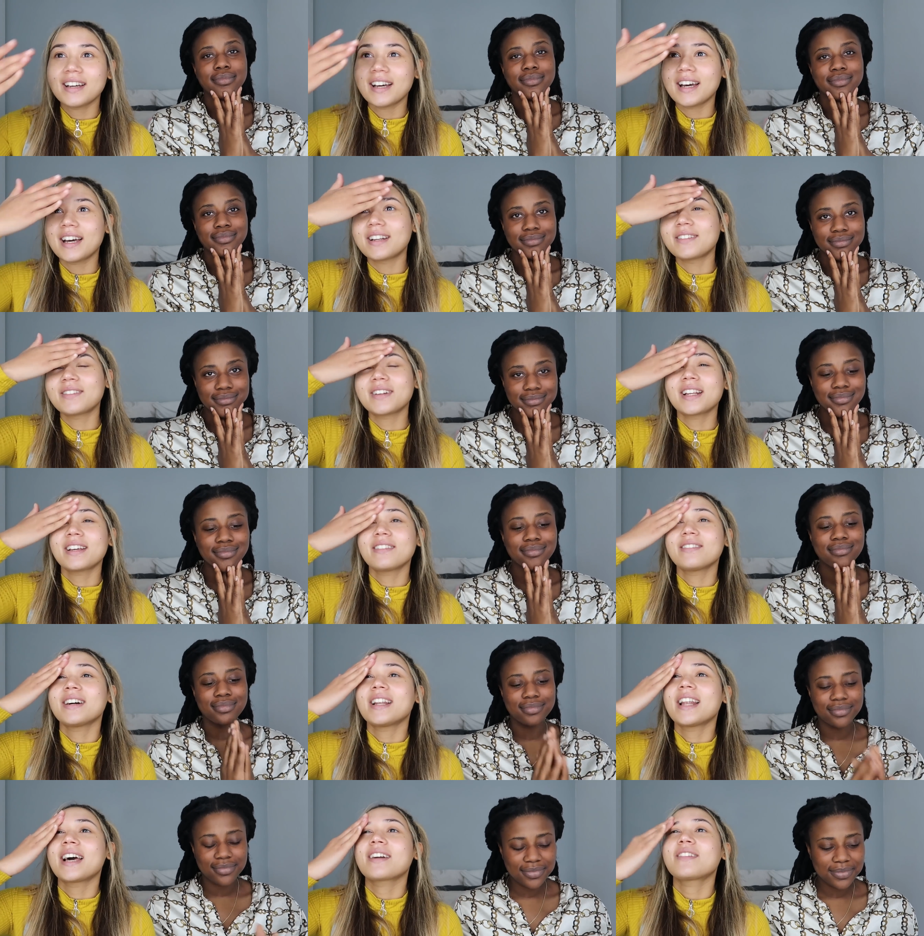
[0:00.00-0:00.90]
Speaker 1: and whatever.
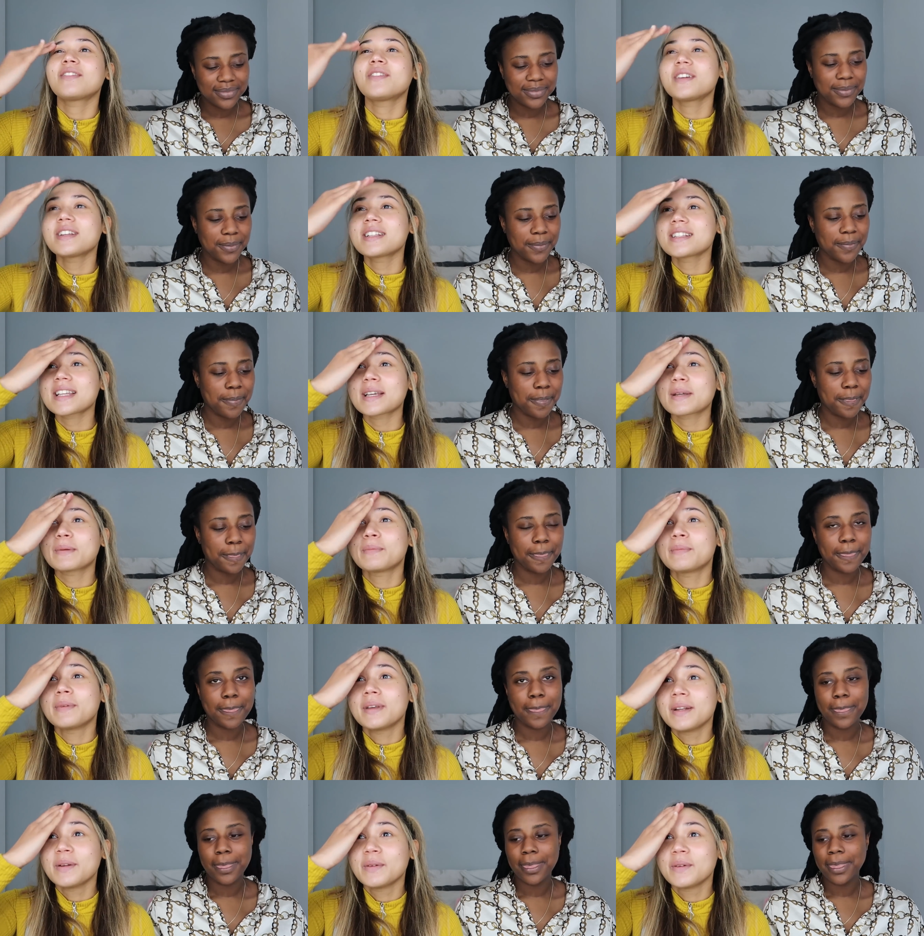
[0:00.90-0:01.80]
Like friends, like
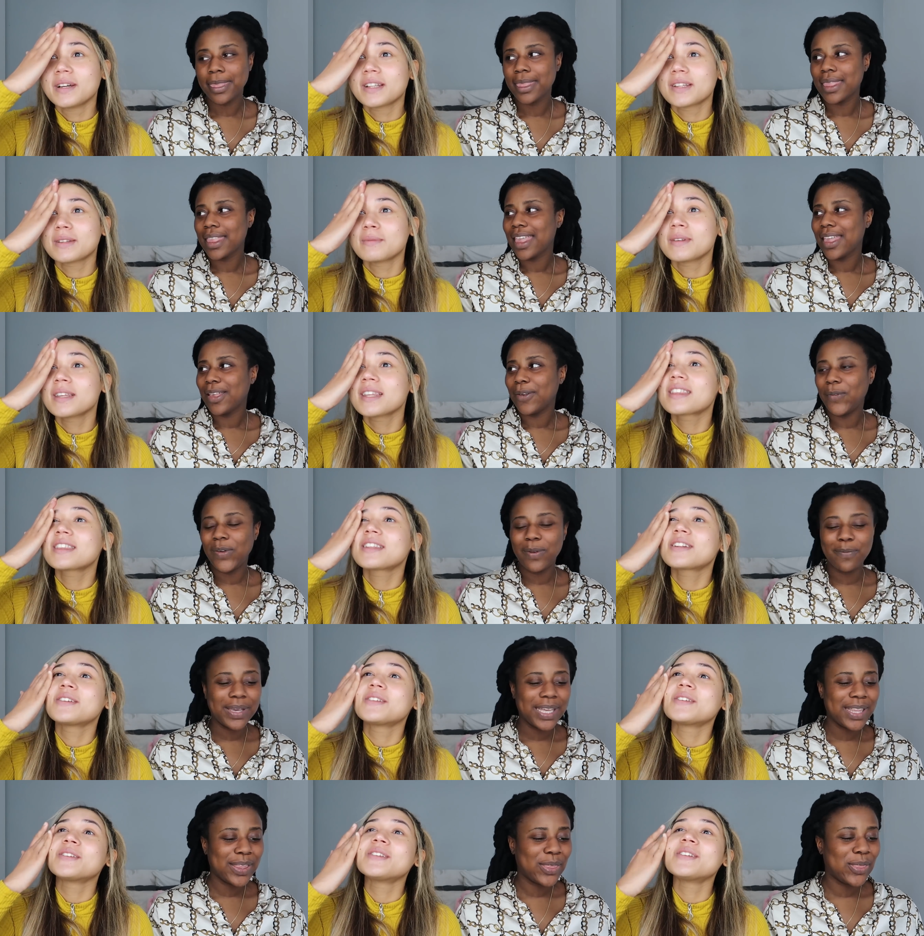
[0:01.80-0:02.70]
been with me. We've
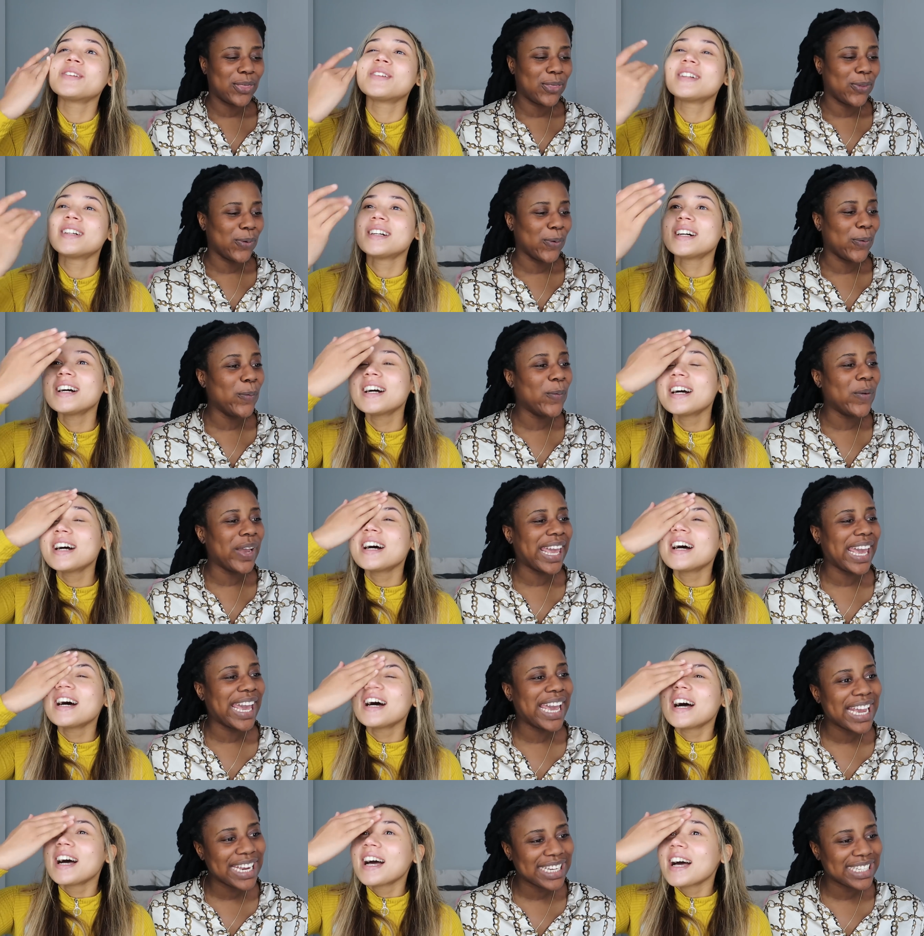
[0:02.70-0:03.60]
Speaker 2: been through
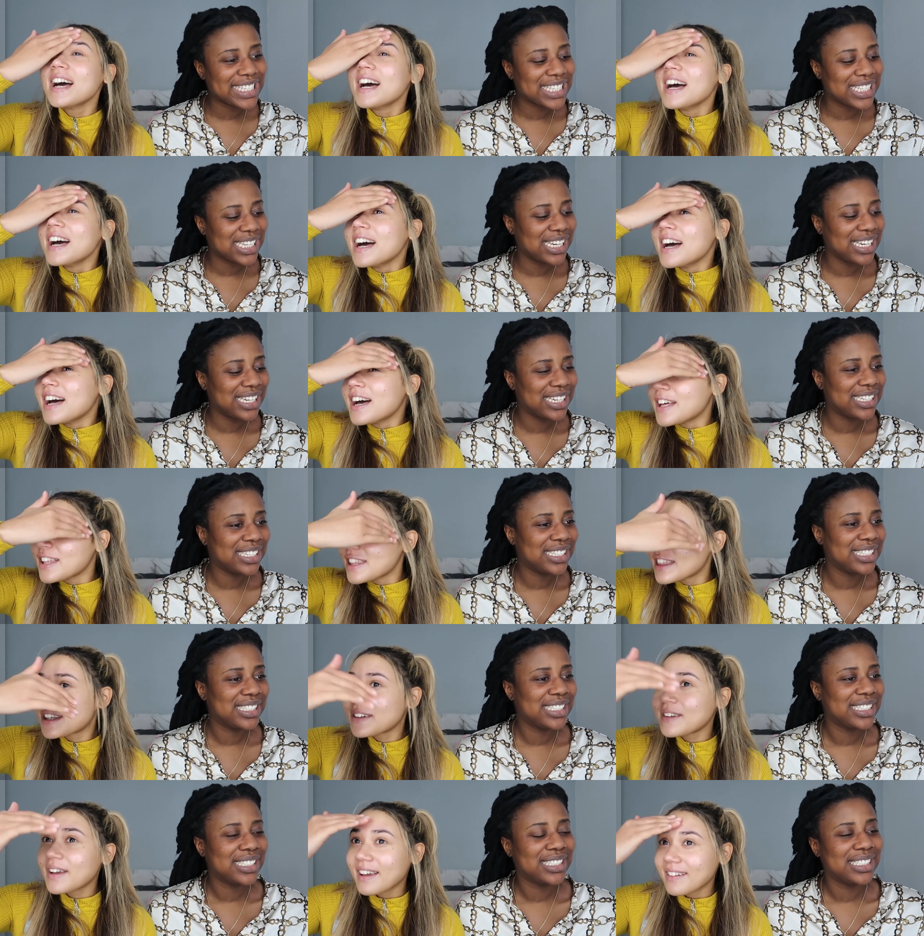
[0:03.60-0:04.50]
it
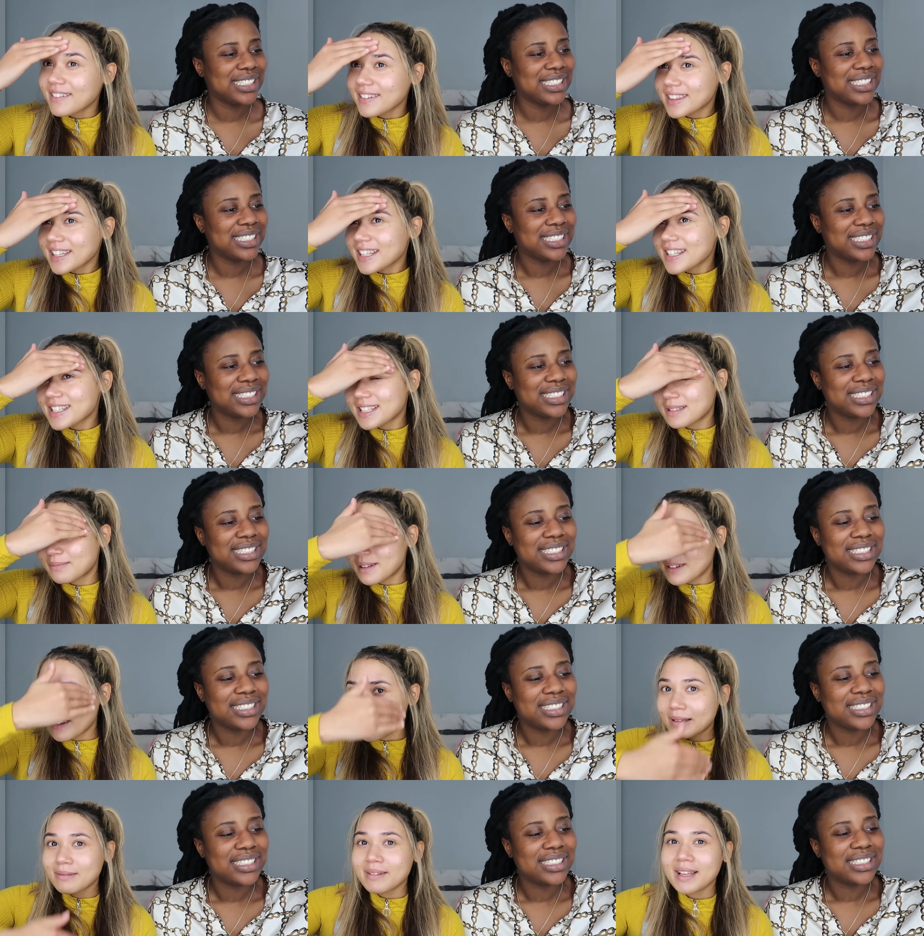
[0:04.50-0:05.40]
Speaker 1: through everything. She's been
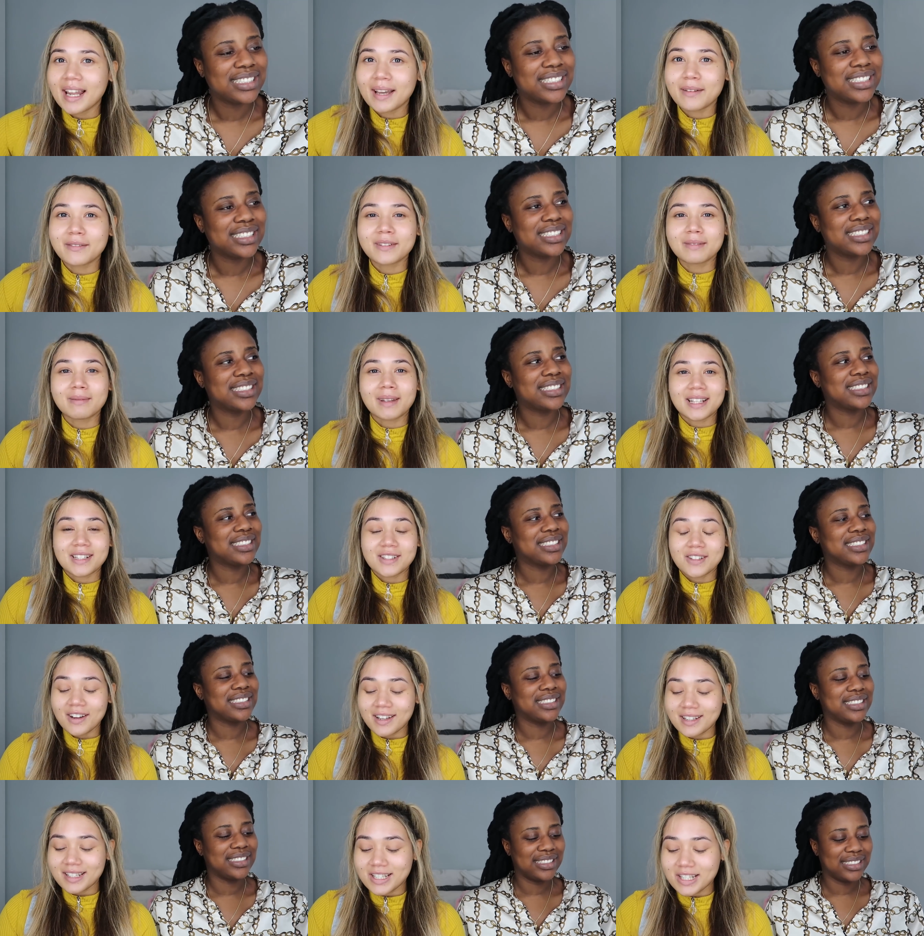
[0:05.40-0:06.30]
with me like with my
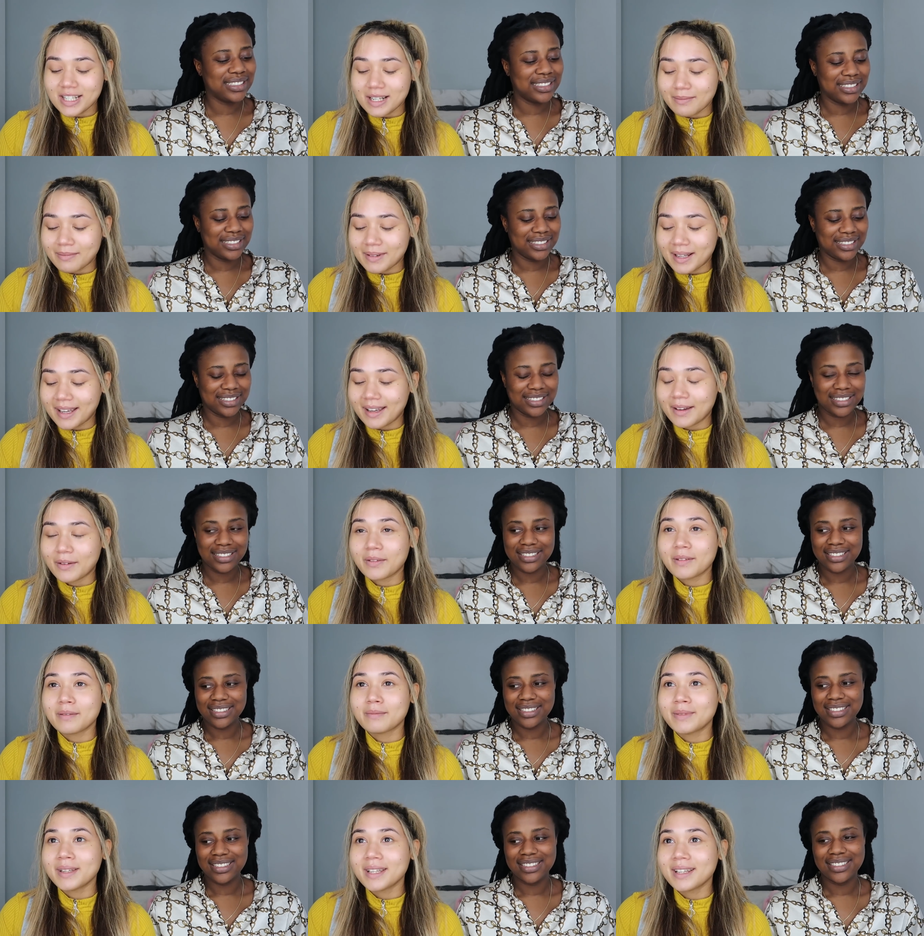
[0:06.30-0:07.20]
scholarship, like
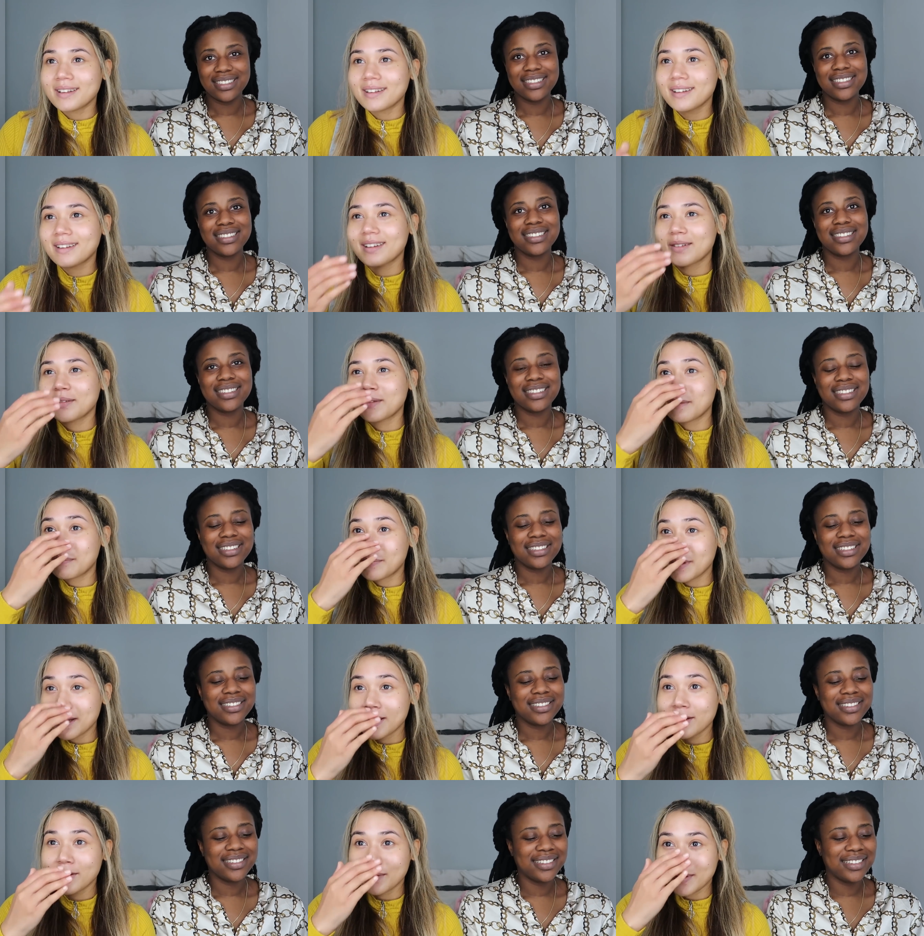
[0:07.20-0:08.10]
we've been we've
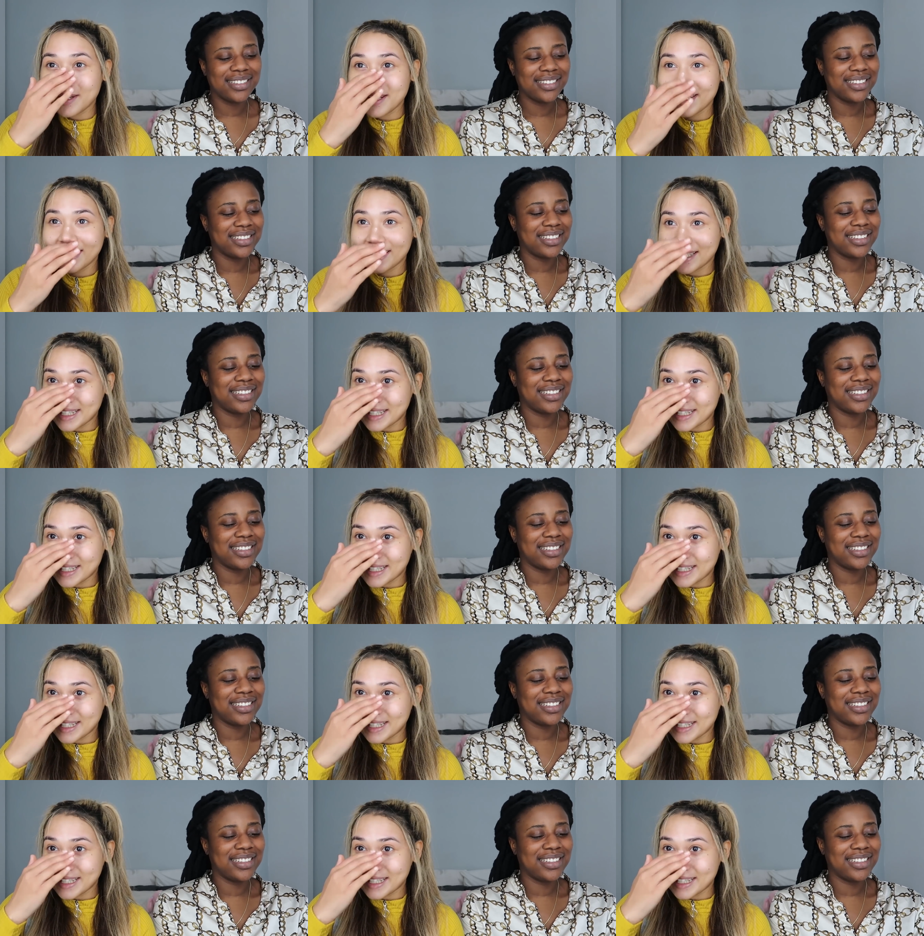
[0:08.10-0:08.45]
been doing the